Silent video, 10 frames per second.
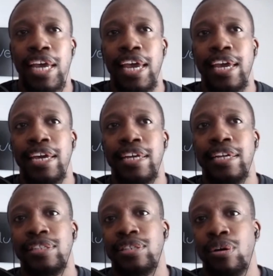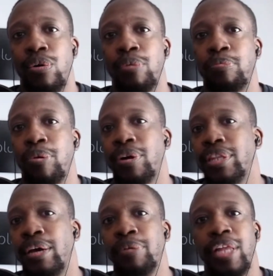And it's so important
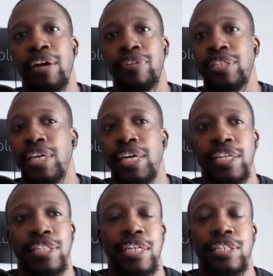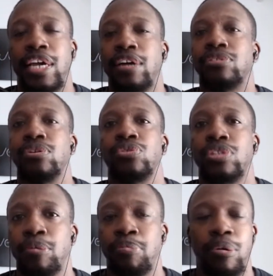that we leverage things that sound so
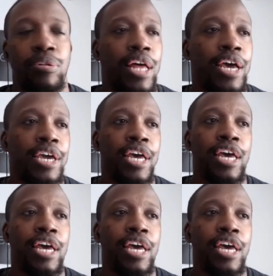simple, like